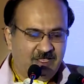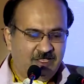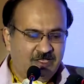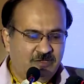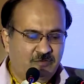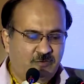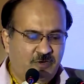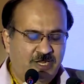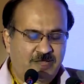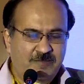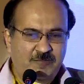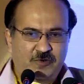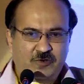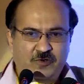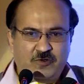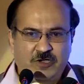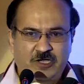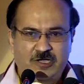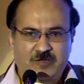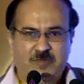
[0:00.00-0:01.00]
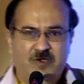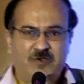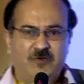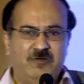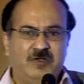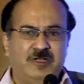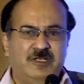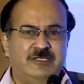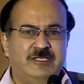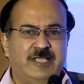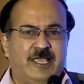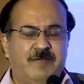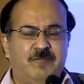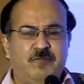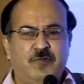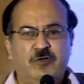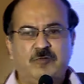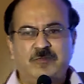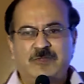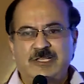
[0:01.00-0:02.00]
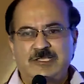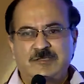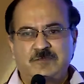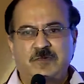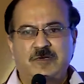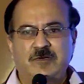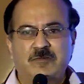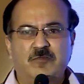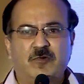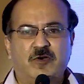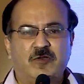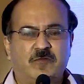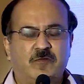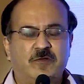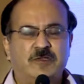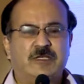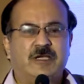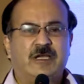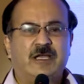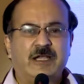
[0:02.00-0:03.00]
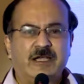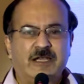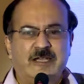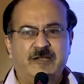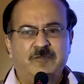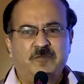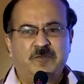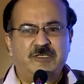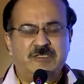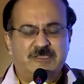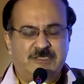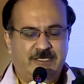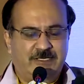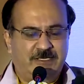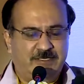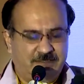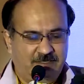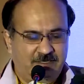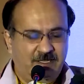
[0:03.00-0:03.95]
So what I'm going to talk about is abnormal sperm morphology, 100%.